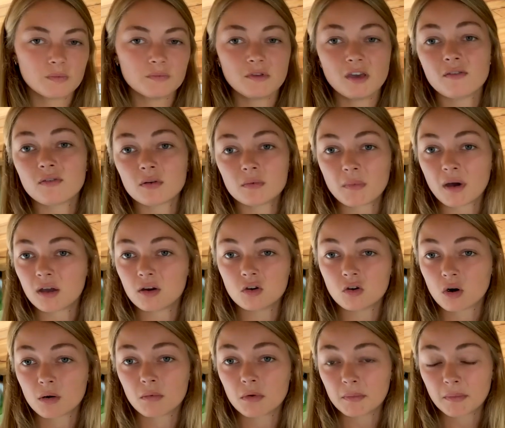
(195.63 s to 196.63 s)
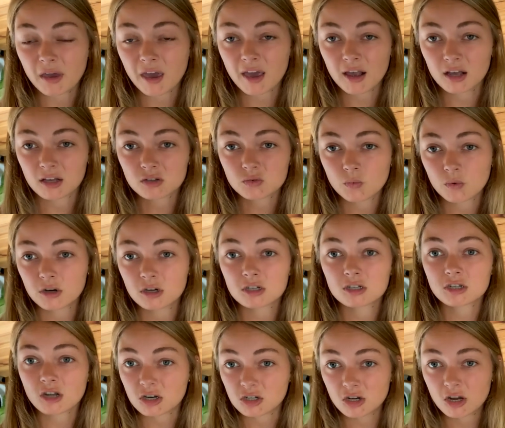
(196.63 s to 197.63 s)
even my normal mechanics
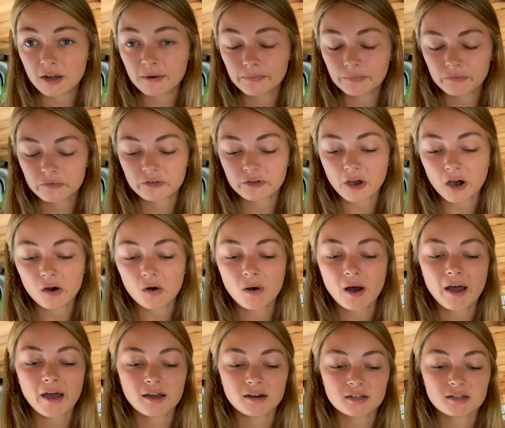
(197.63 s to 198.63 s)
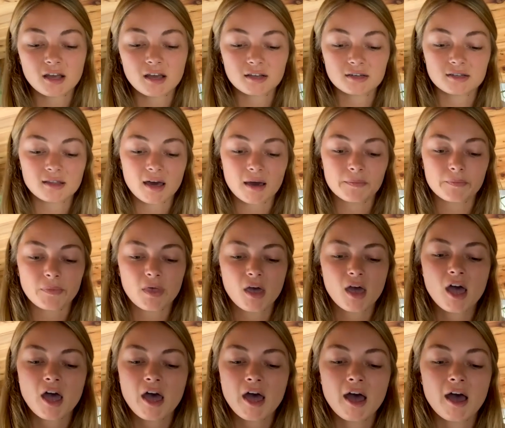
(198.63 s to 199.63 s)
wouldn't touch it. So I had to take it to them
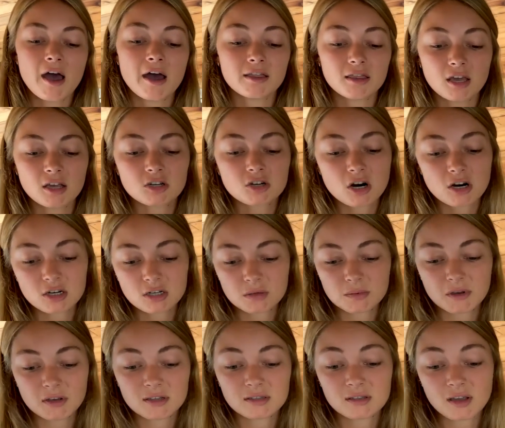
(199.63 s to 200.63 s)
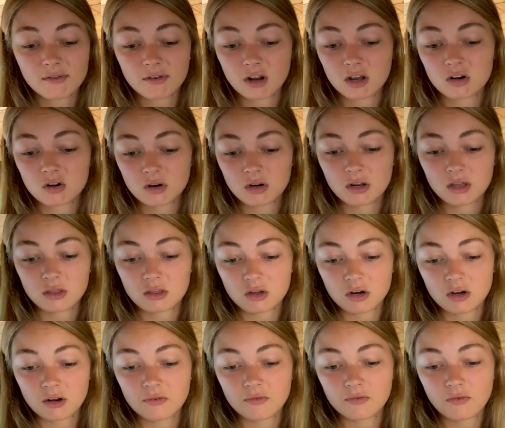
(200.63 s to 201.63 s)
and they charged me
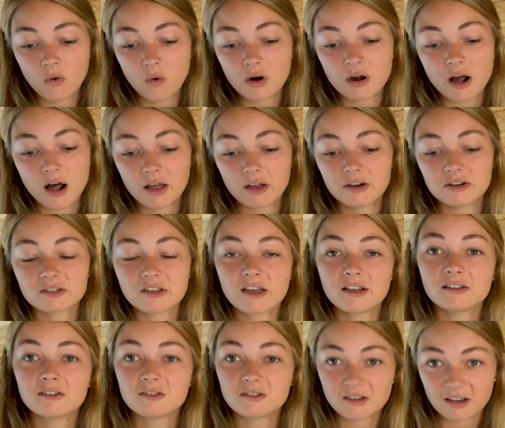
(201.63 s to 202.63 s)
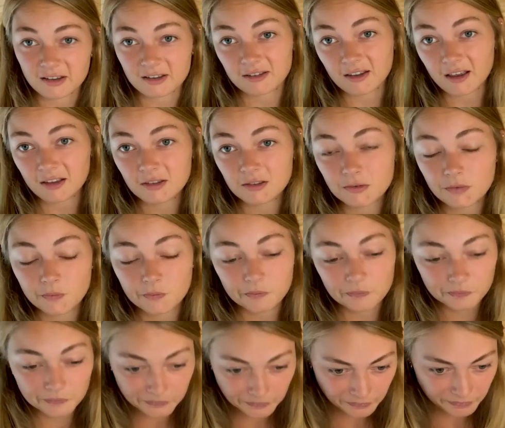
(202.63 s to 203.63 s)
$734.06.
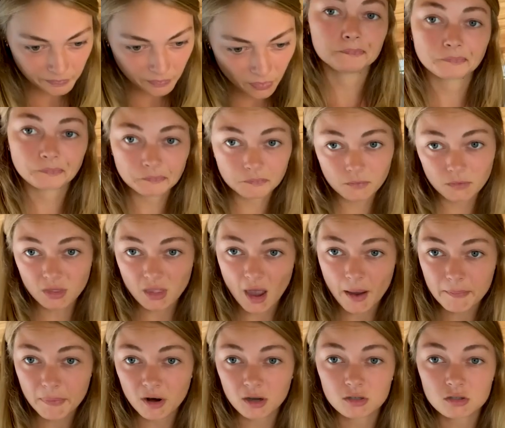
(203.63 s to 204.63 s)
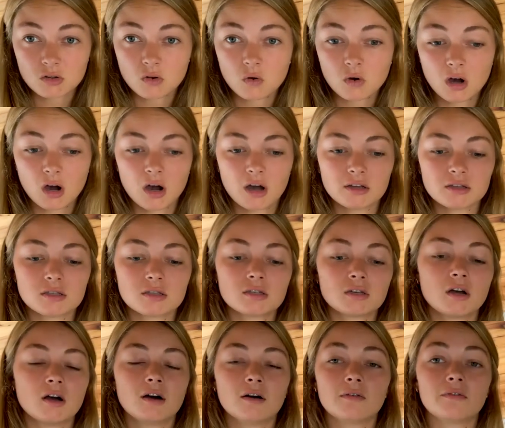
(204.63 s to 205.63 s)
That brings the whole cost
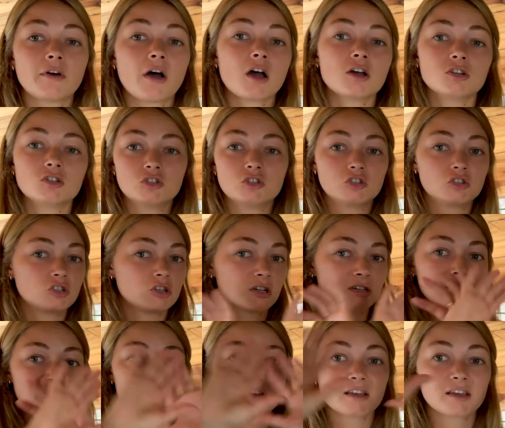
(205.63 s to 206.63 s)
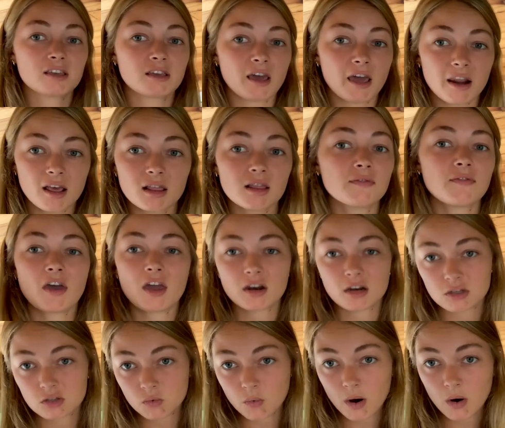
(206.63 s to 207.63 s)
of just getting the van
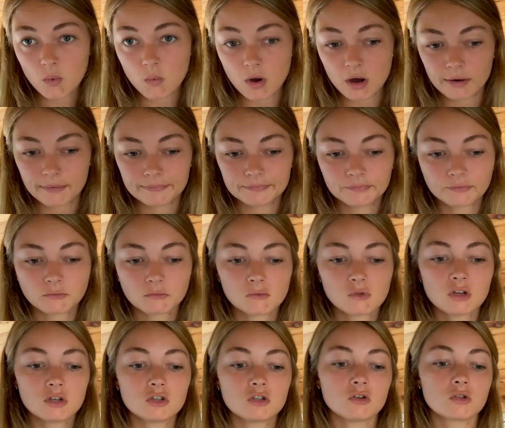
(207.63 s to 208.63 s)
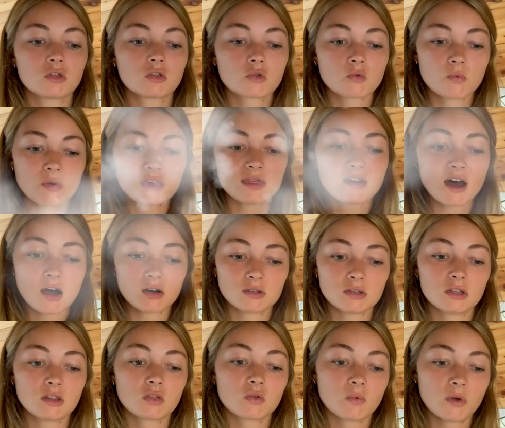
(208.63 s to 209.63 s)
to square one to
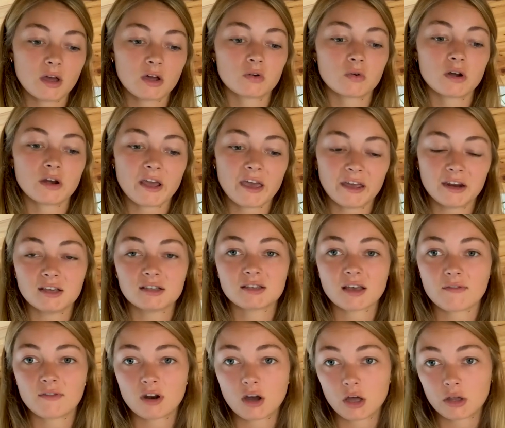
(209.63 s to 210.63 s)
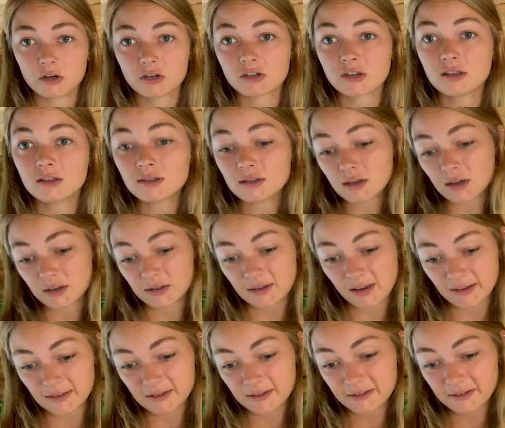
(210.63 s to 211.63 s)

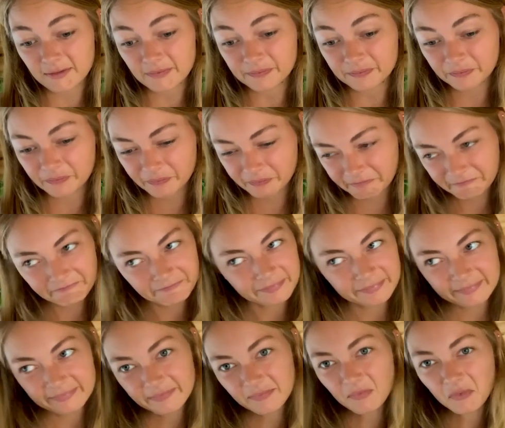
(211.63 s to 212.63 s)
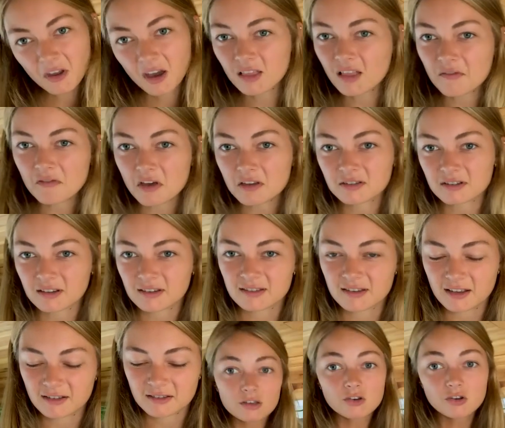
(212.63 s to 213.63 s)
$3,387.06. I love that 6
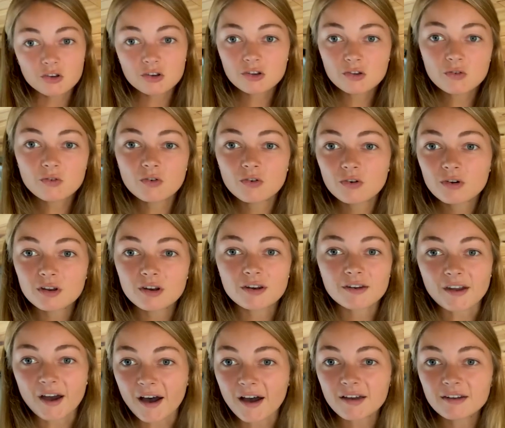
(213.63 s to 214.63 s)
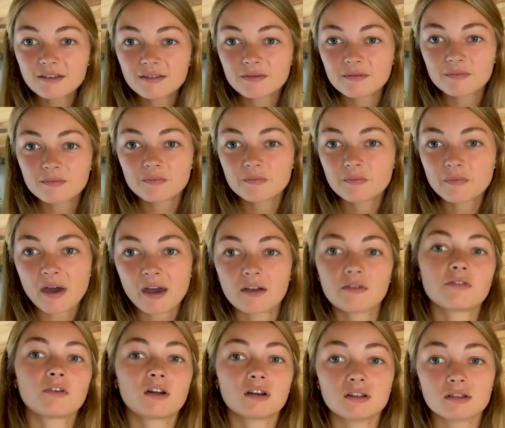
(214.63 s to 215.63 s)
cents. Could you not pay
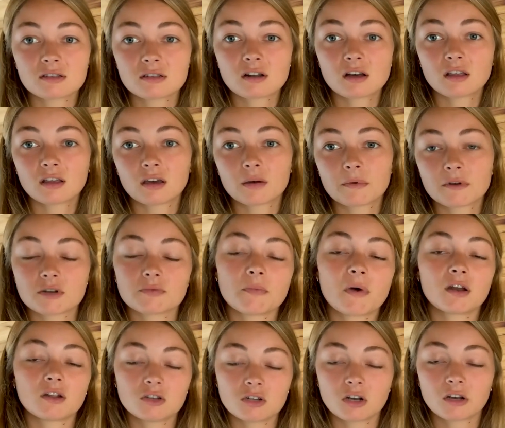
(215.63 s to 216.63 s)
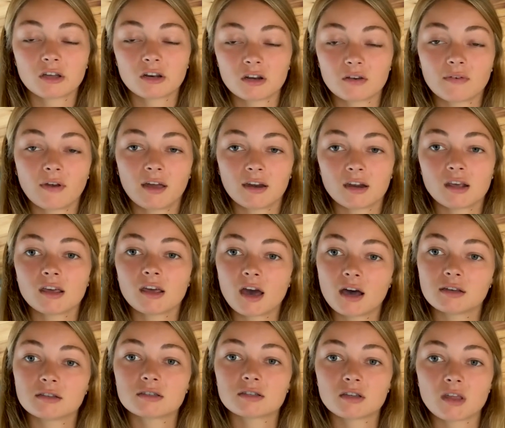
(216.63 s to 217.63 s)
for uninstalling a bunch of metal junk in your van?
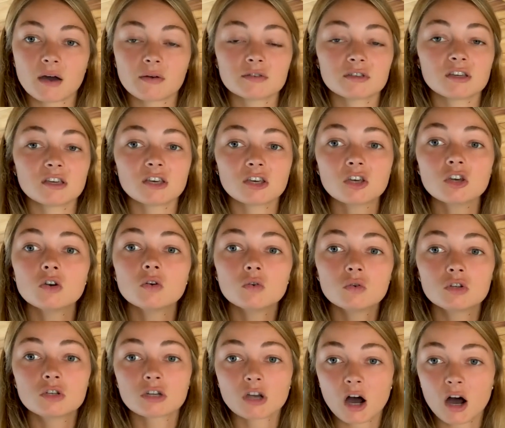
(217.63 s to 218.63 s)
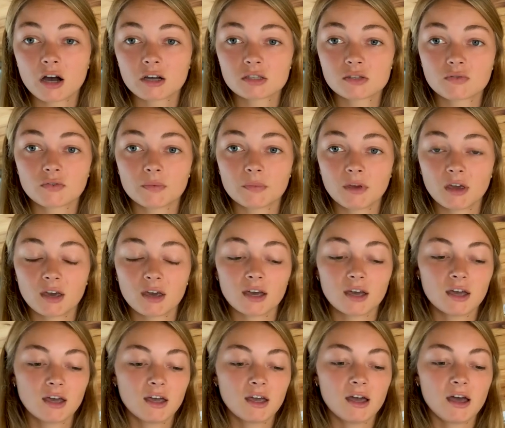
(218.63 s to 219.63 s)
Yes, so that was a huge cost for me.
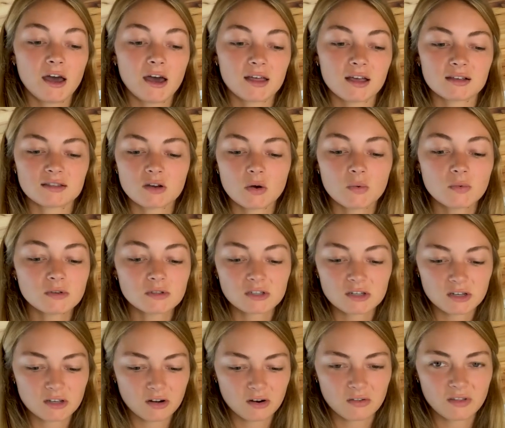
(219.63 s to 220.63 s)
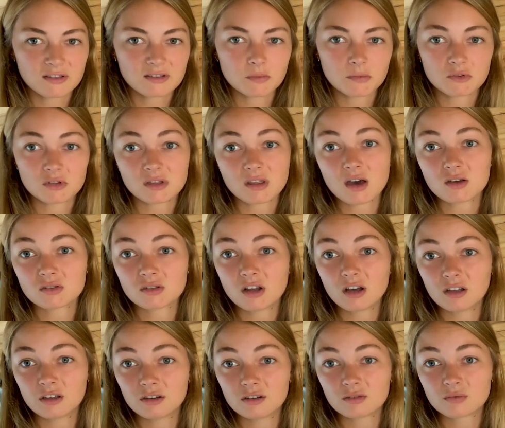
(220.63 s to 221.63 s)
And that's almost, you know, that's almost
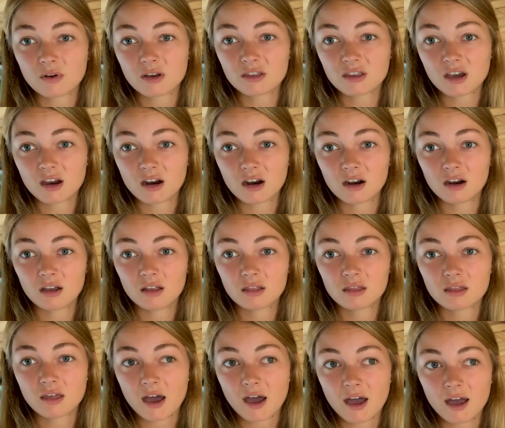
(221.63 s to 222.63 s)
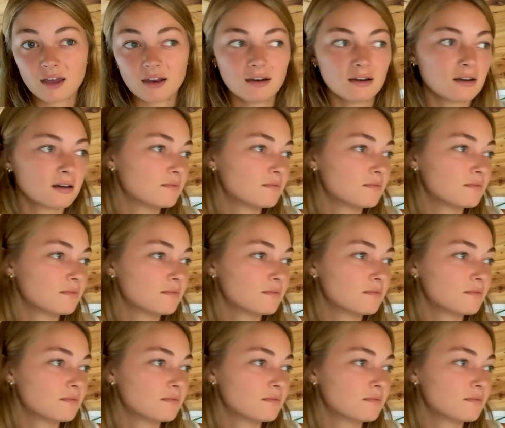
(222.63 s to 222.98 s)
$1,000 right there that